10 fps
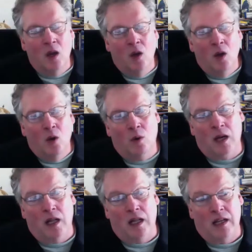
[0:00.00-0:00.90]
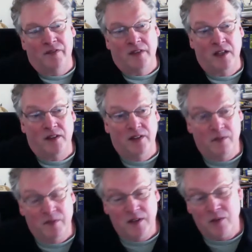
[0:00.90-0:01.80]
Well, Alf,
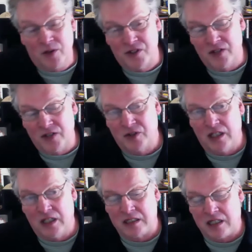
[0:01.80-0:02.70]
they're more centralized.